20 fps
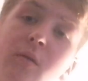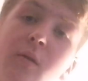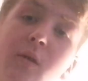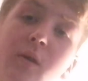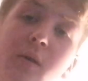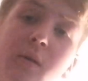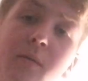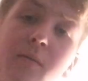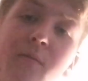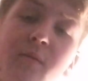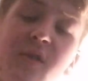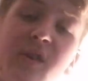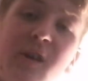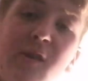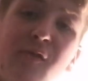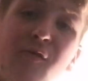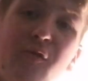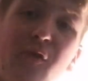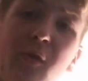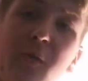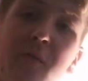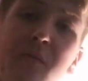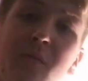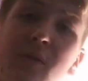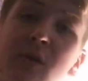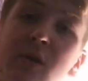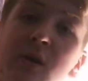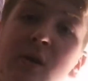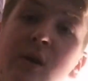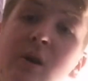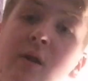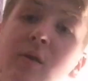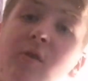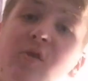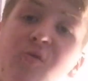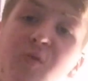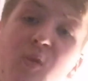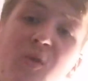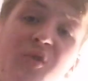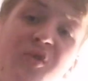The take from
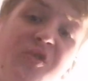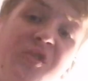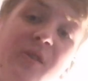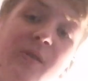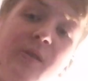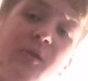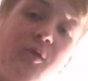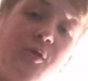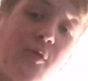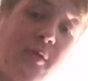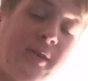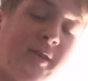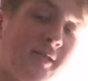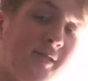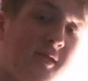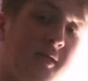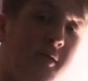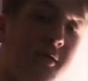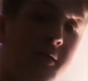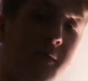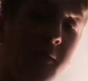there's one scene that directly